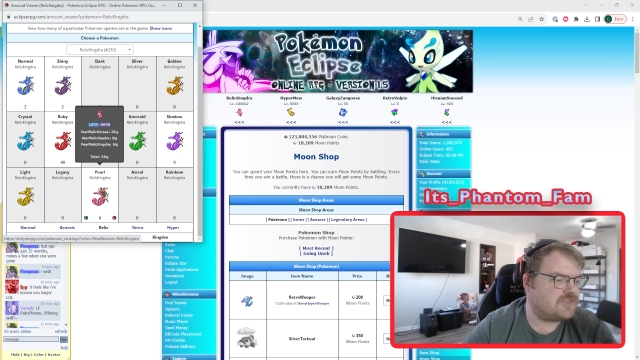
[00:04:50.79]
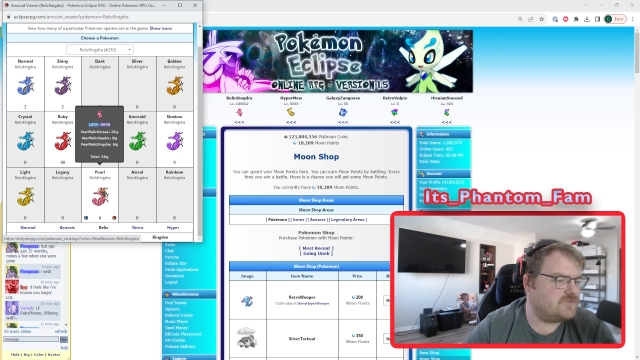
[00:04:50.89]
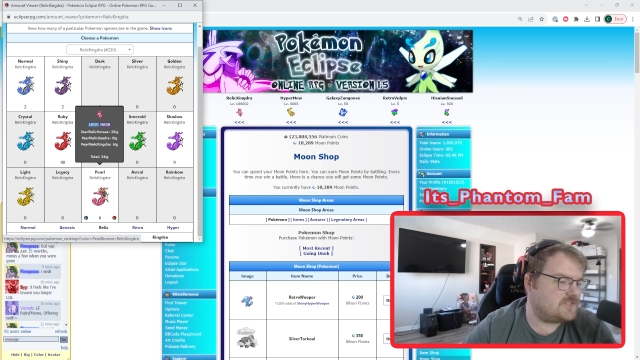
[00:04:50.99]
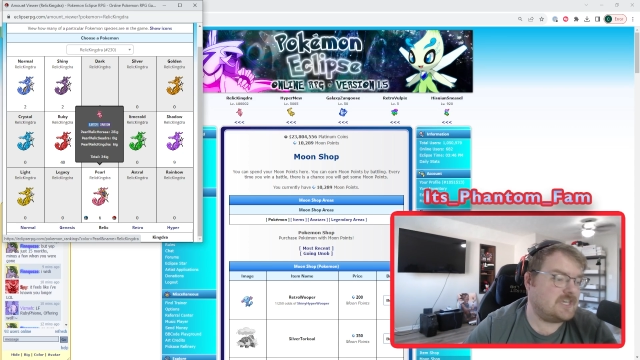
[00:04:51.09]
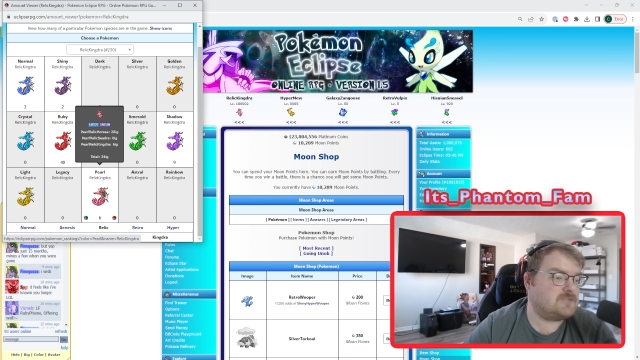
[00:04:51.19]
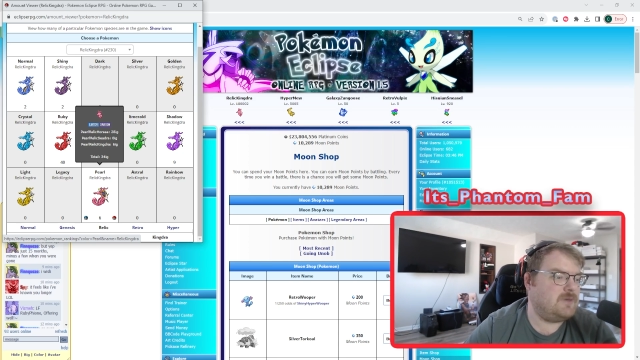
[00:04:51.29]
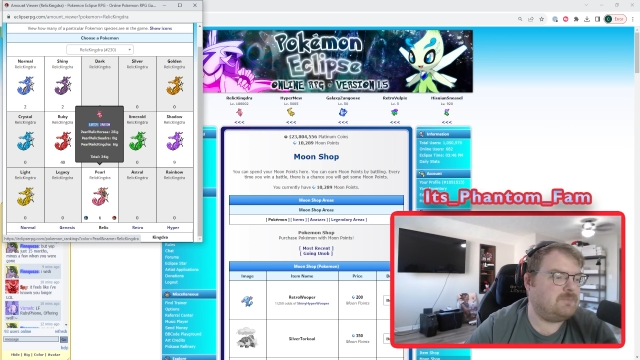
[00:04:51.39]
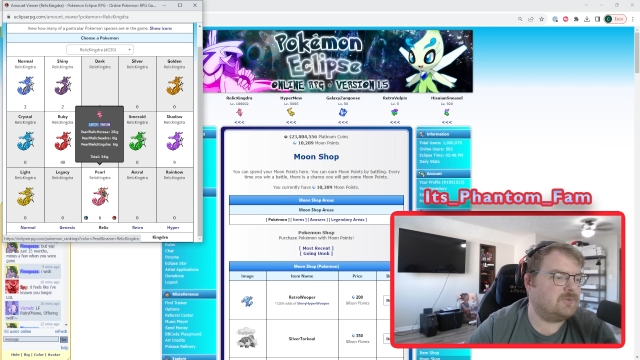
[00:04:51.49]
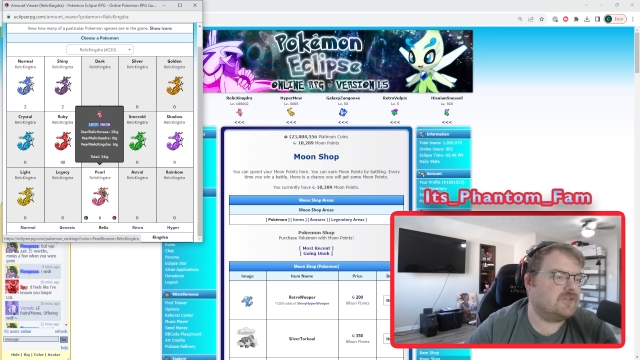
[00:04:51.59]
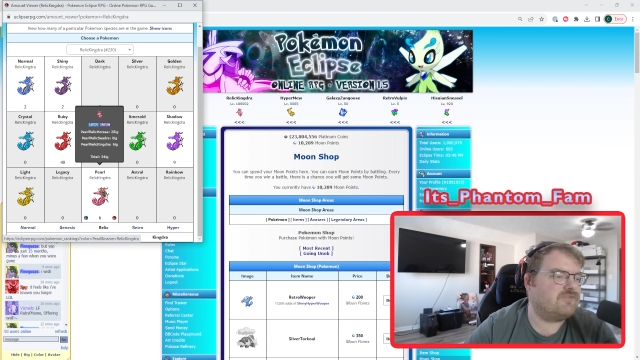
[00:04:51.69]
6
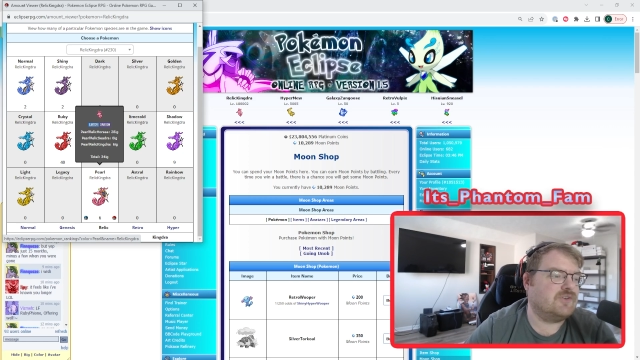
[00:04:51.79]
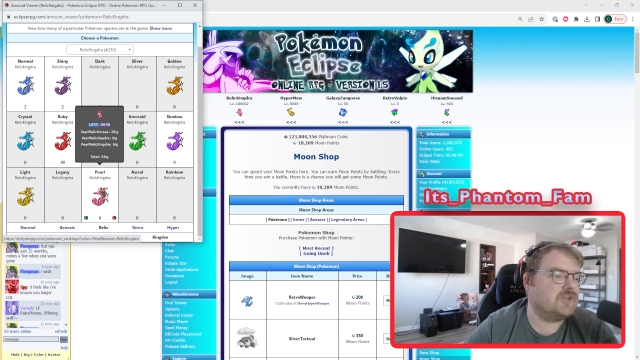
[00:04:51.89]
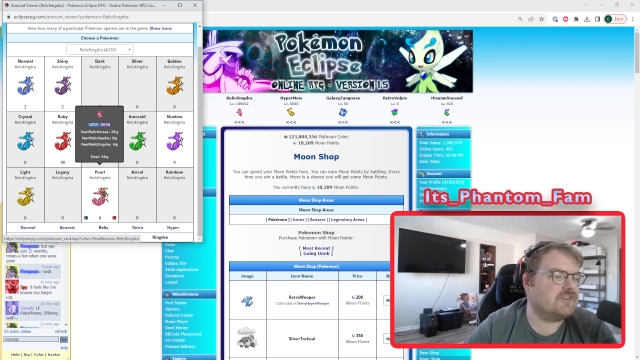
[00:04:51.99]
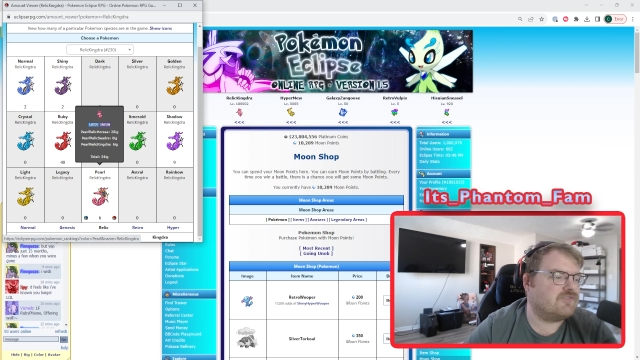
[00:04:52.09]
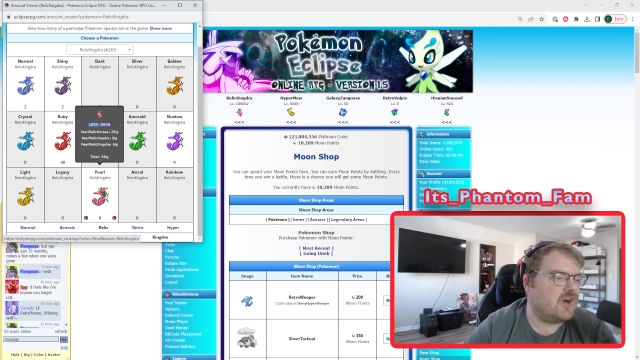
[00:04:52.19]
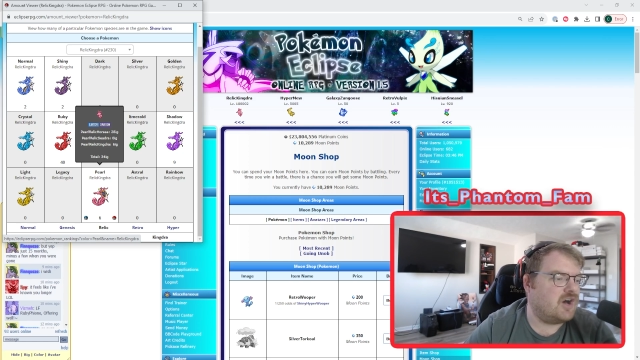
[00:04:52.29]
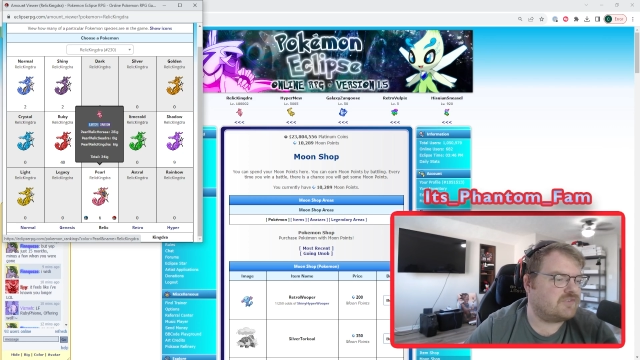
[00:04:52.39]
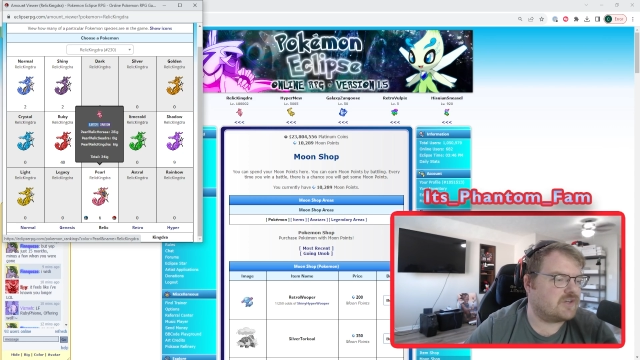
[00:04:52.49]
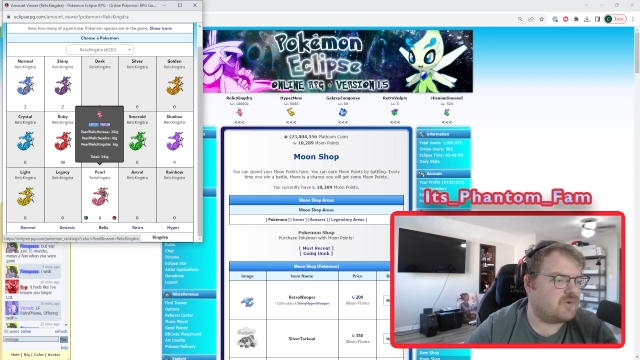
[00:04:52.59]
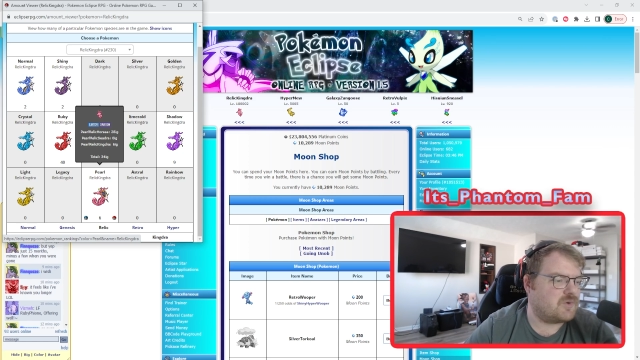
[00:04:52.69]
people fully evolved
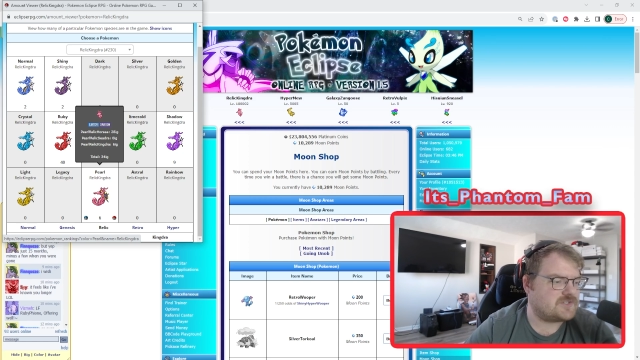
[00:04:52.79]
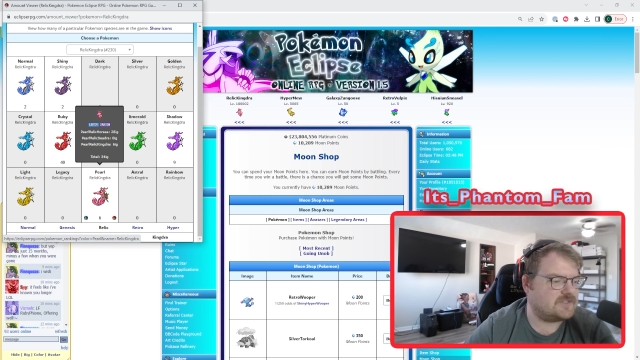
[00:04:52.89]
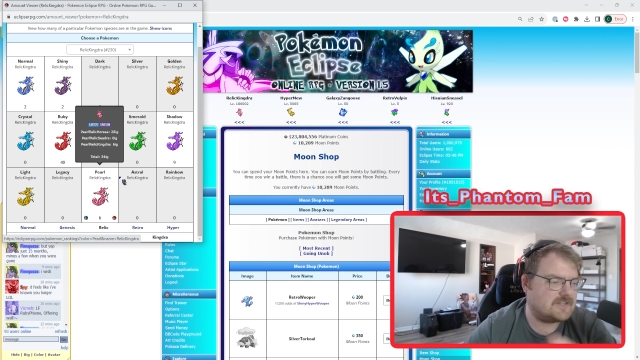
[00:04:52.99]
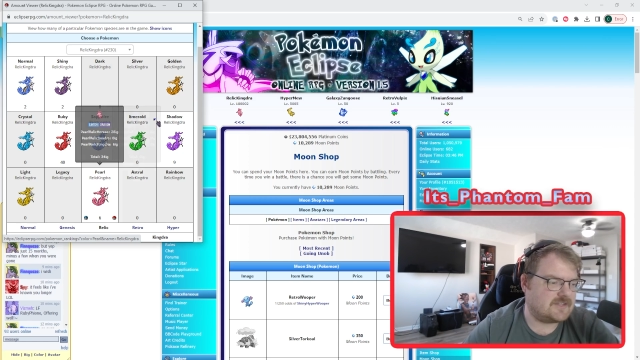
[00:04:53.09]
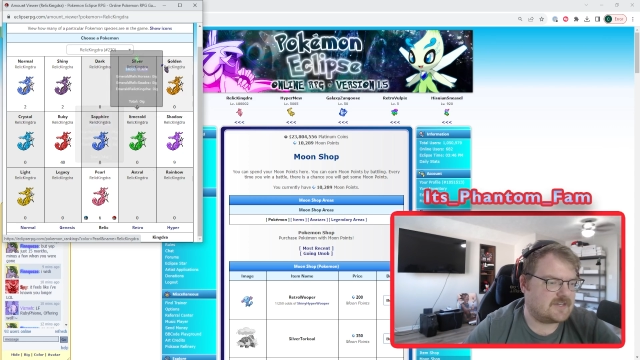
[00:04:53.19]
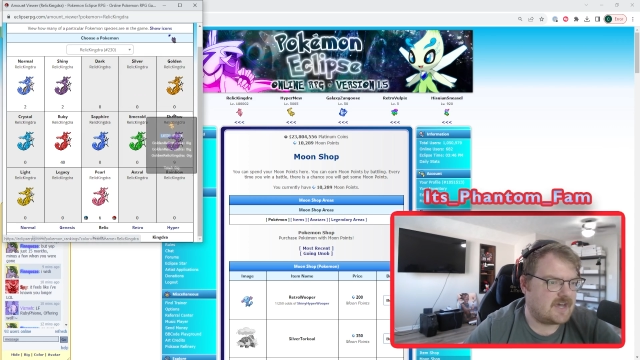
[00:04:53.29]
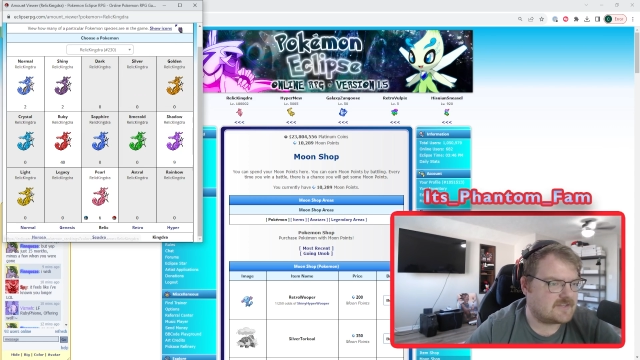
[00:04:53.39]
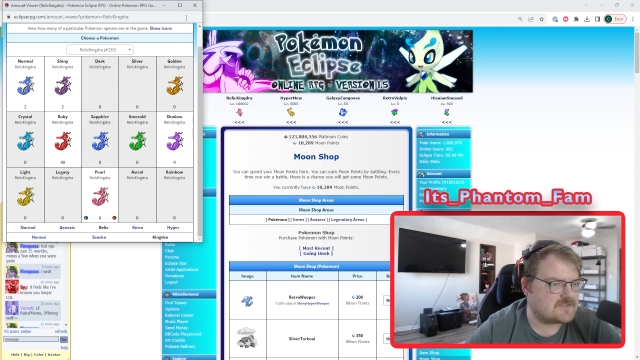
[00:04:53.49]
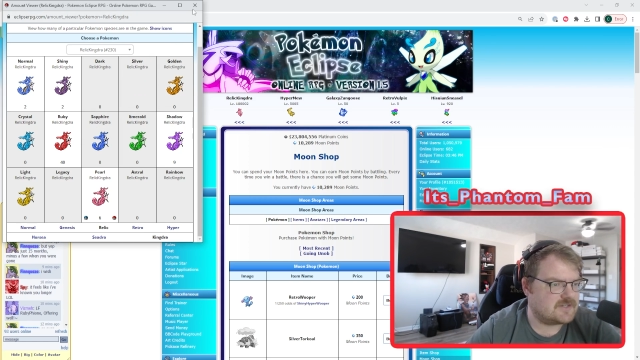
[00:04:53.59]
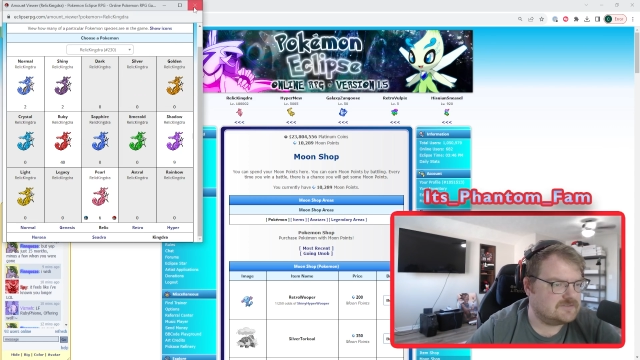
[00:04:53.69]
their Horsey that they
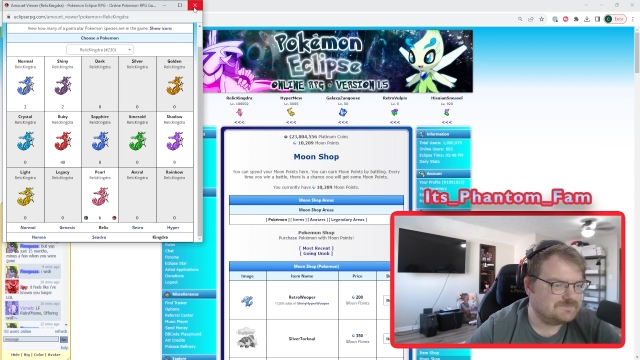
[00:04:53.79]
got, so